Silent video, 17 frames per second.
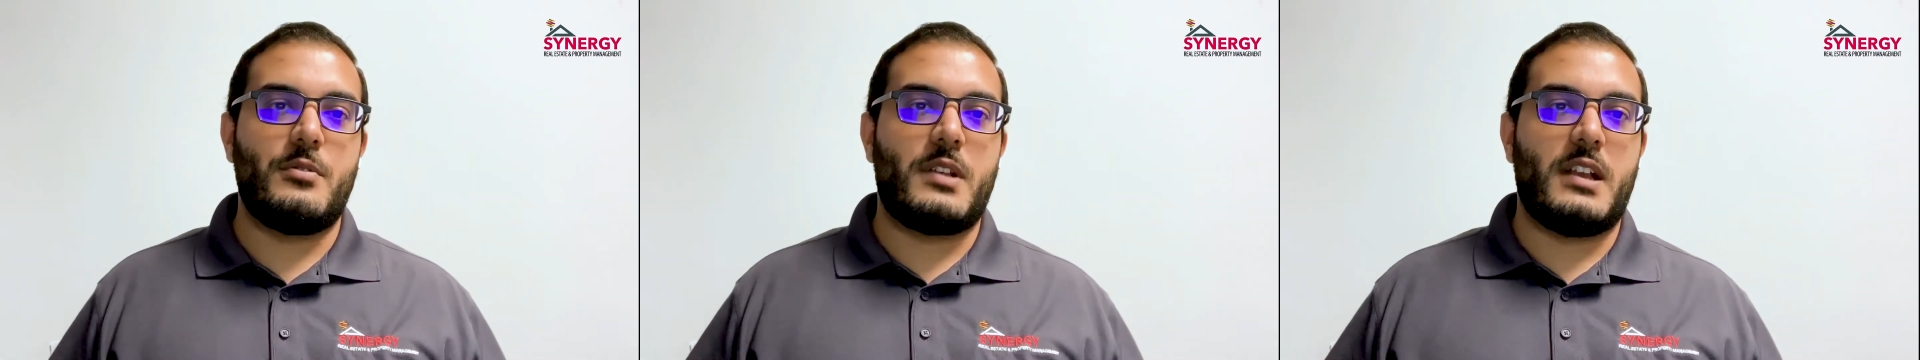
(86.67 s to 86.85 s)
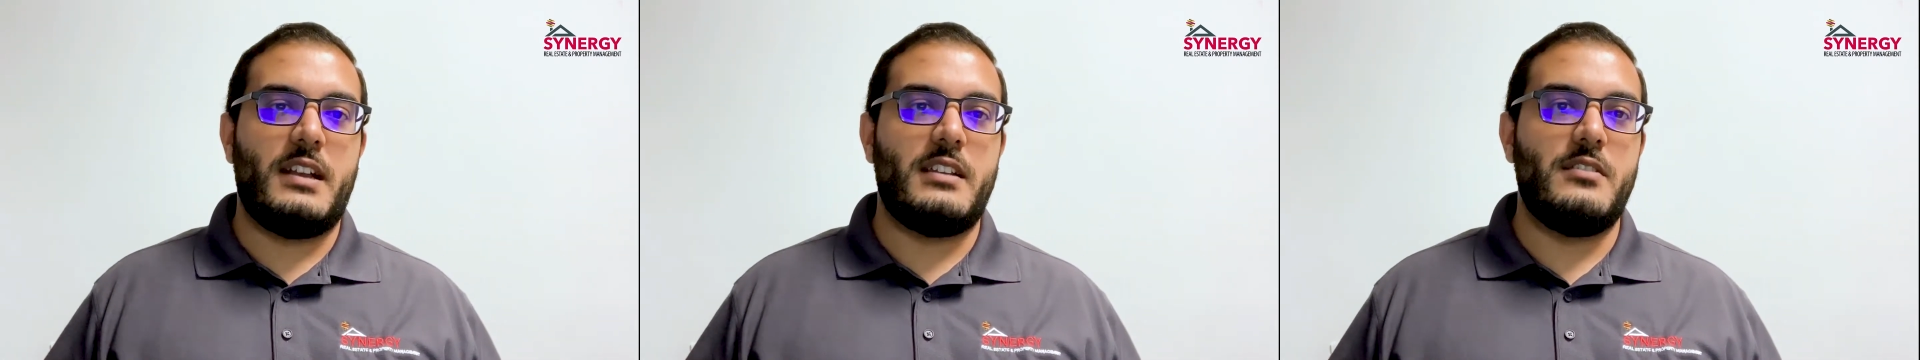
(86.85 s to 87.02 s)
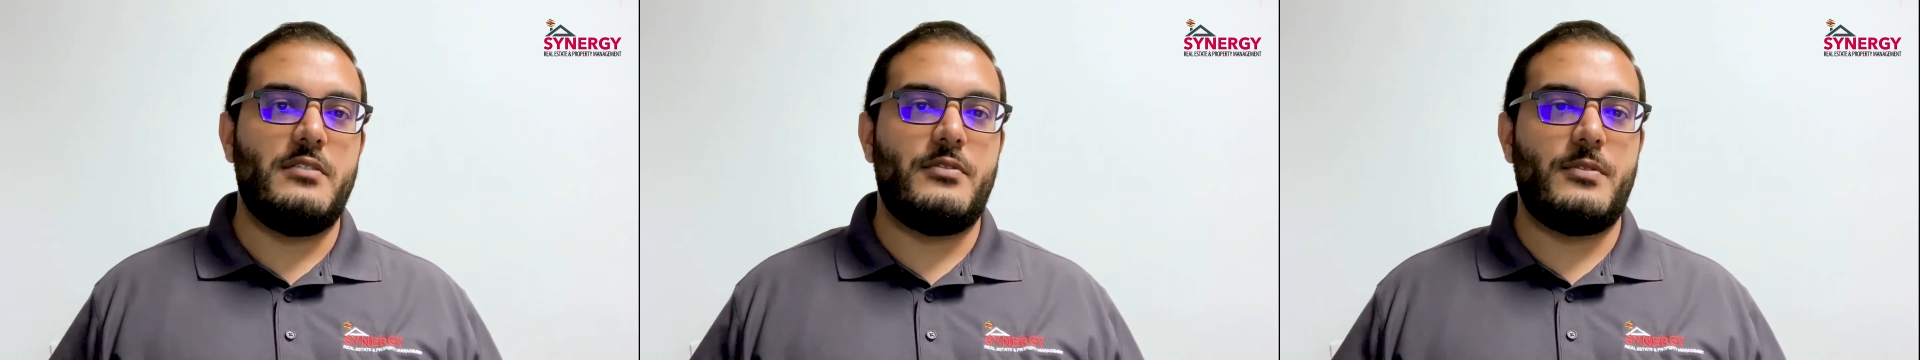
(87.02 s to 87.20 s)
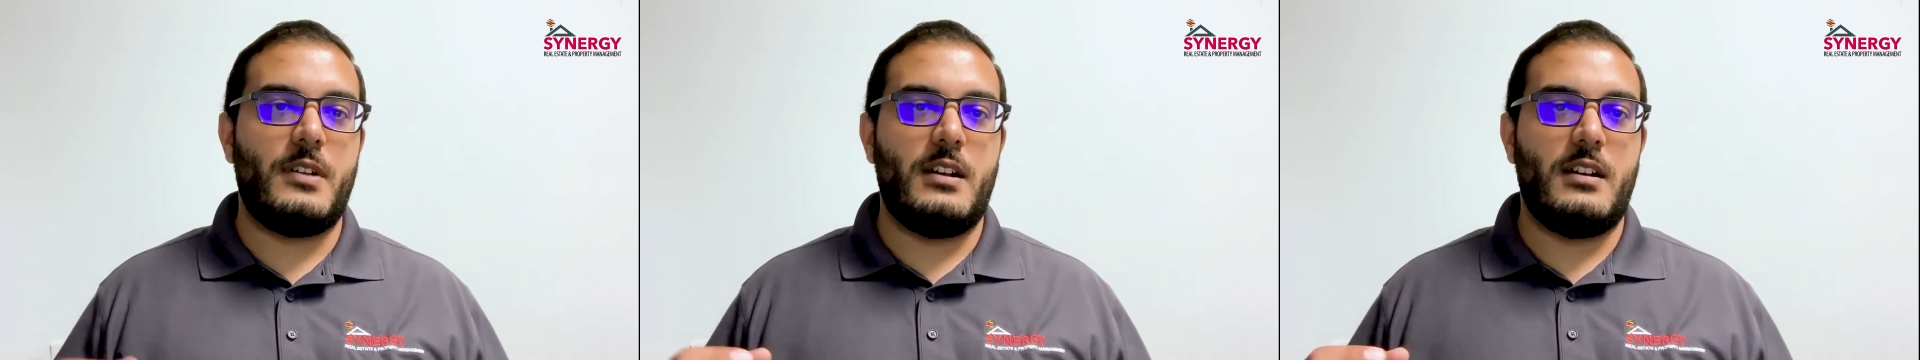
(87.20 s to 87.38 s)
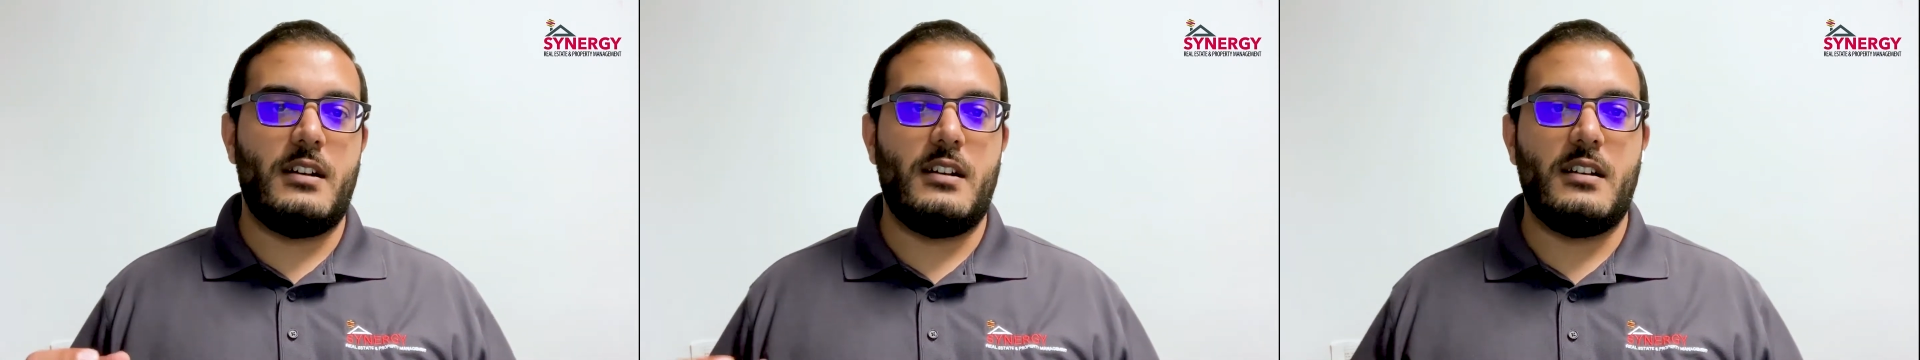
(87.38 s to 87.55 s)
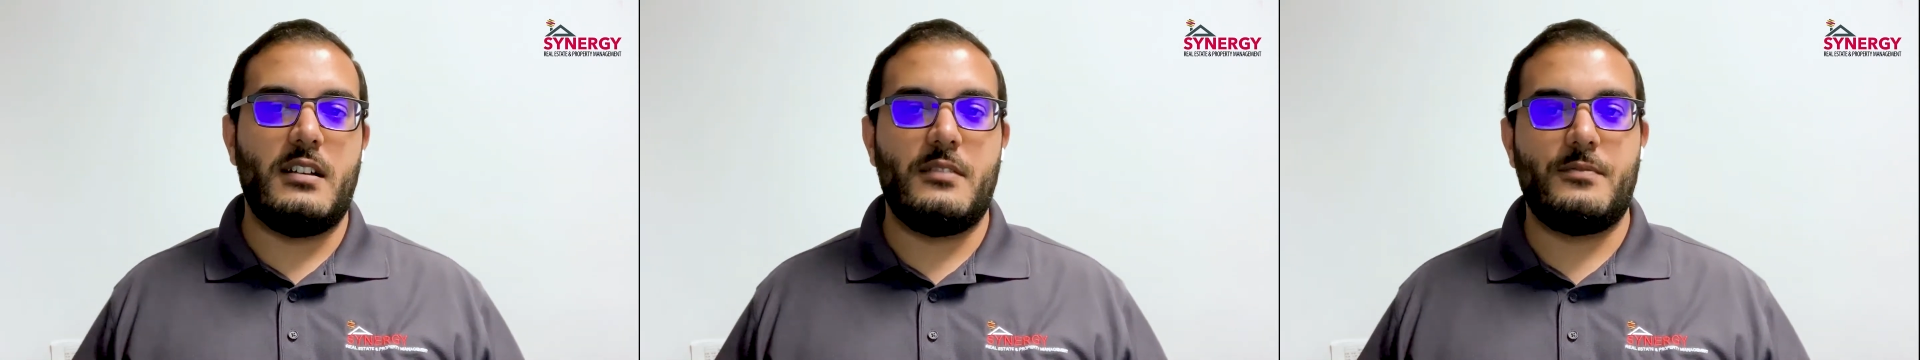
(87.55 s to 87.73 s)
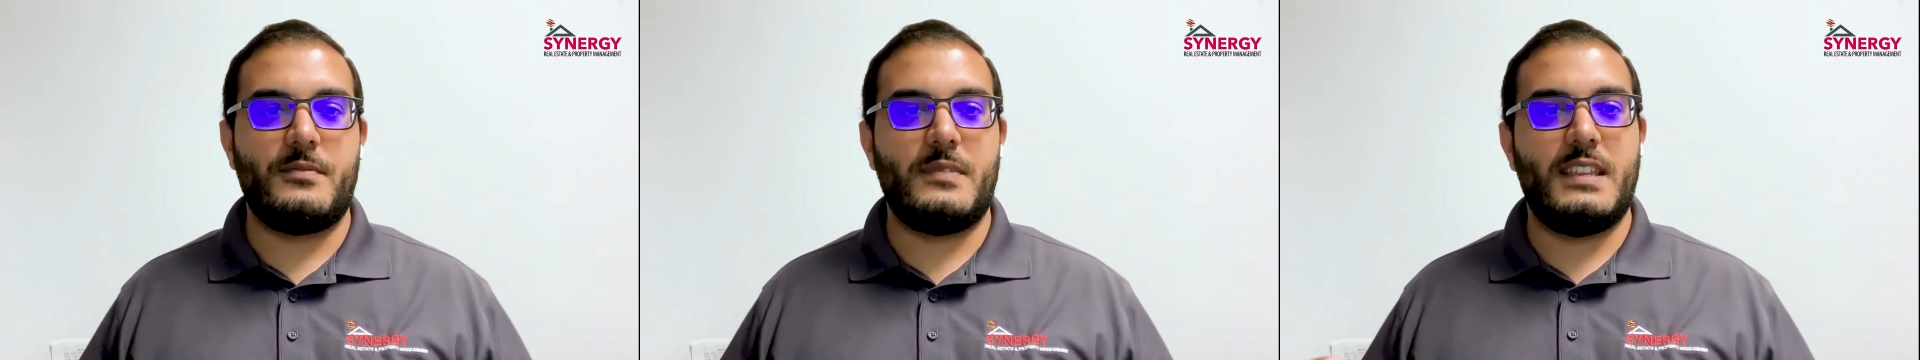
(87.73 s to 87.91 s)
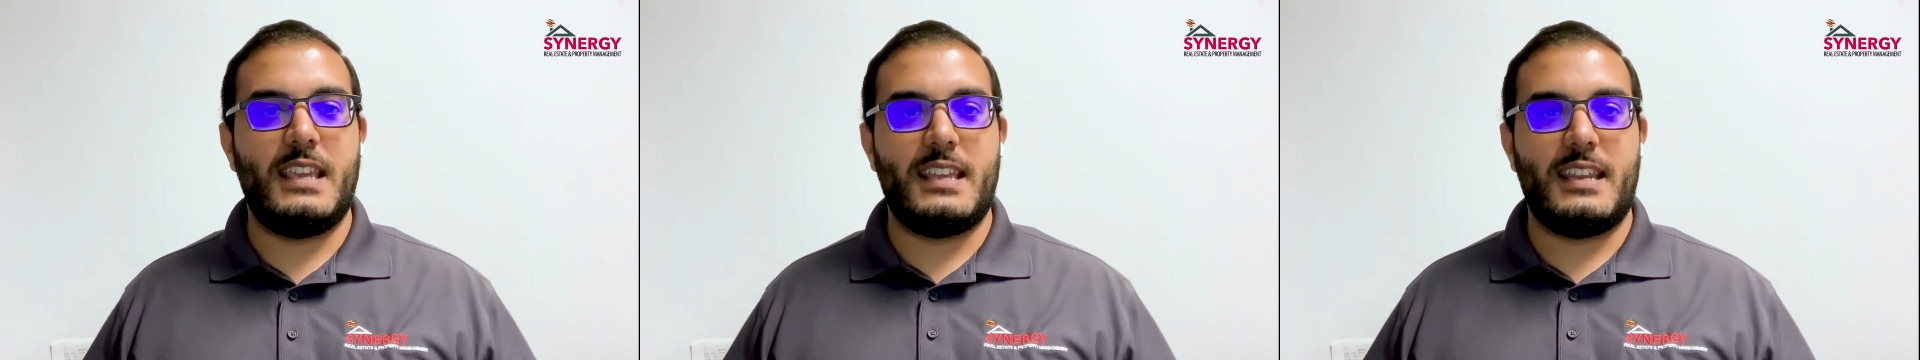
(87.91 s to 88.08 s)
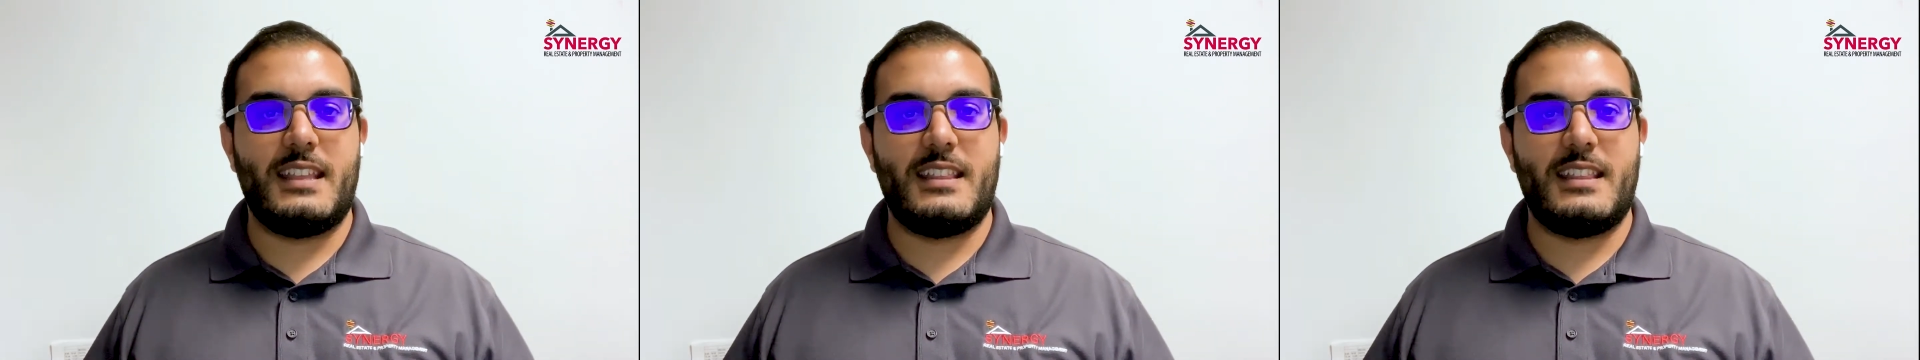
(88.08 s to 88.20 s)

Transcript: kind of getting